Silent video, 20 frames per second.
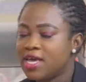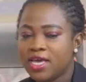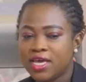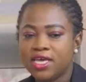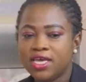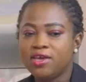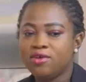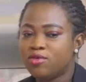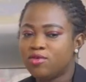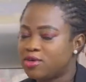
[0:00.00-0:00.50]

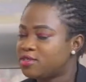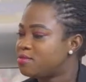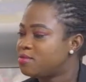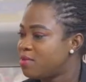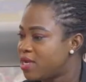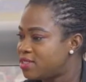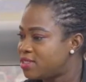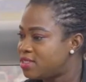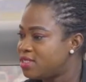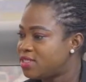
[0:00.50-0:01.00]
He was
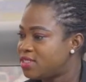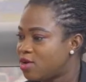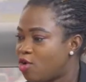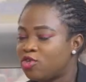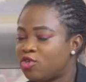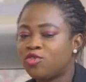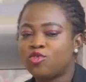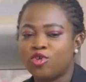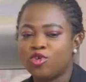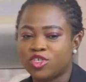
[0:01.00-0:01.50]
my teacher.
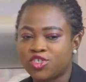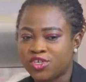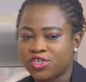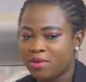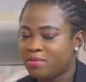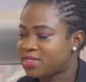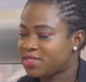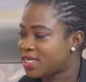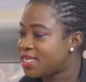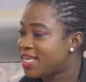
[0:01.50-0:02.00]
Ono no chia
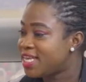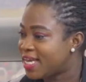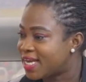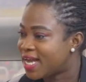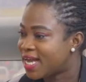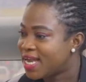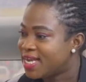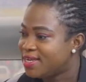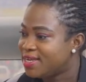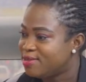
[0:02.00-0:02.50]
mi send ye
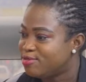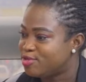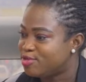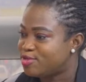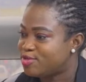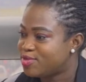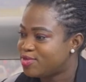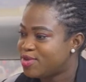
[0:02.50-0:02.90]
kind news.